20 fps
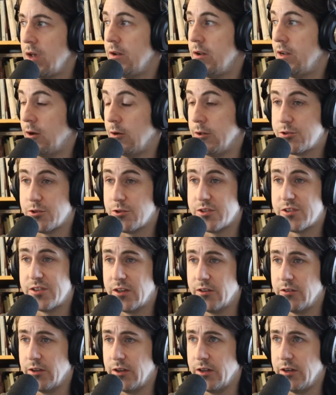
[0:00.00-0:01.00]
Now,
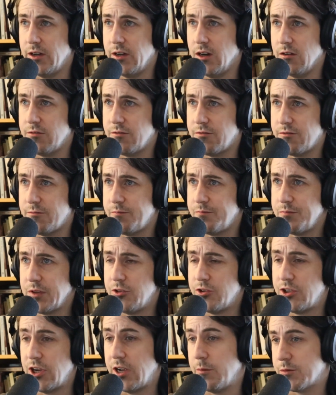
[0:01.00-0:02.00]
interestingly enough,
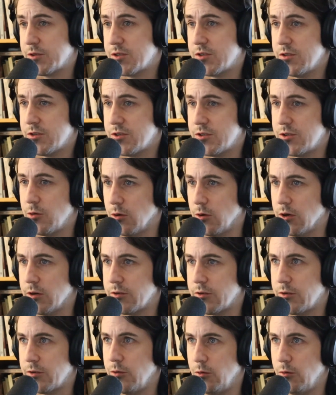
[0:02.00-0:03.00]
James Stewart,
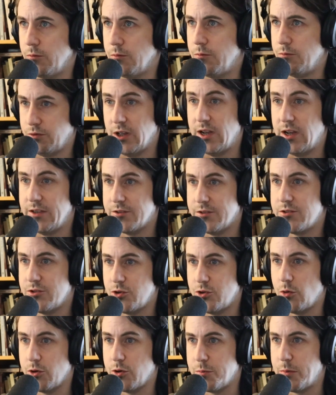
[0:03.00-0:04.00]
who plays
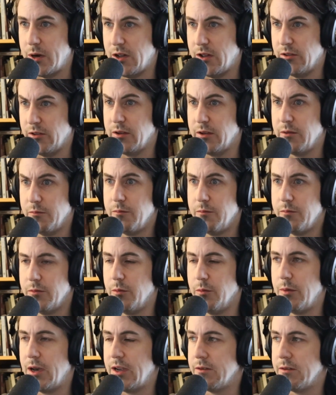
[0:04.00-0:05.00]
George Bailey, the
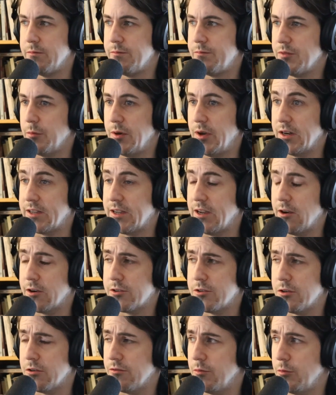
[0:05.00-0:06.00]
main
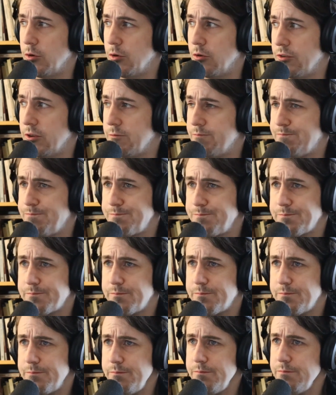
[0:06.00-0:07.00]
character of the movie,
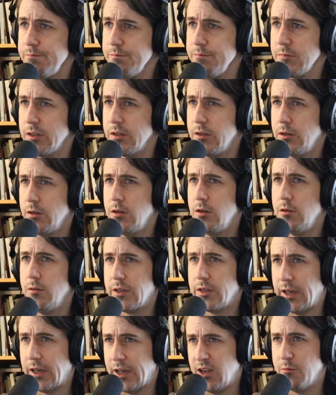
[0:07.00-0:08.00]

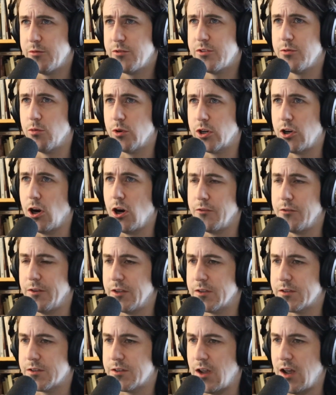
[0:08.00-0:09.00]
came to regard
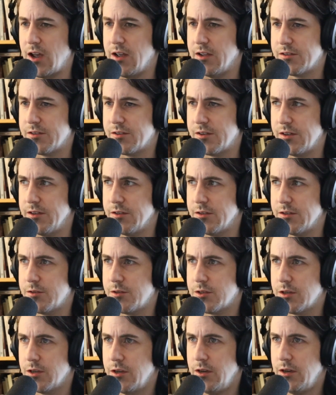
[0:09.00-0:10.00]
this as
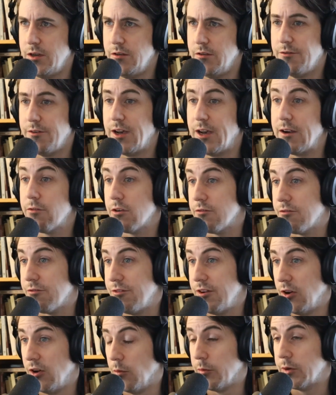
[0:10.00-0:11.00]
his favorite
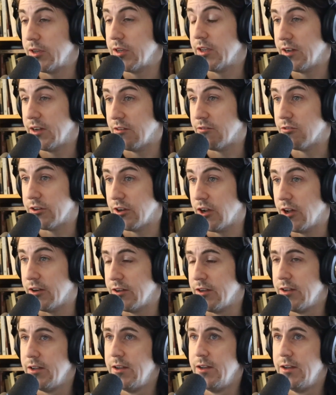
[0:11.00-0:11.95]
film he had ever done.